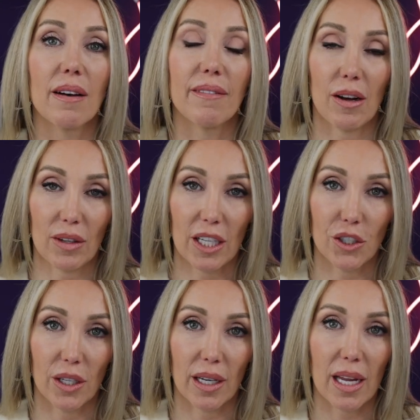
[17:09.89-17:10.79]

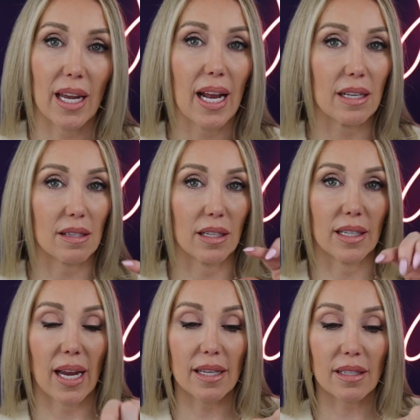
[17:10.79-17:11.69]
foundation. It has the
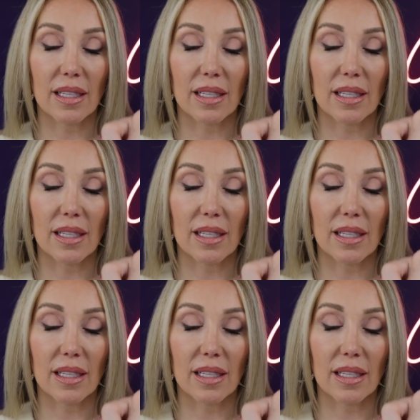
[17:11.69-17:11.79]
nice